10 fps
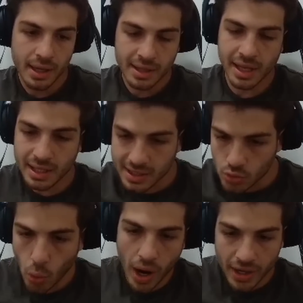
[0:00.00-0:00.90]
This is
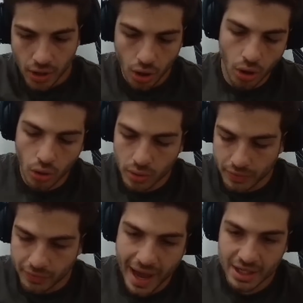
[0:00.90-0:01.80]
what
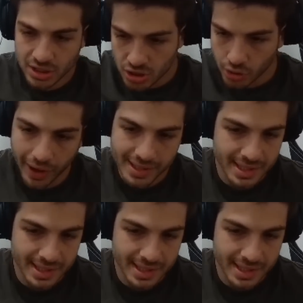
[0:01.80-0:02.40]
old-fashioned crazy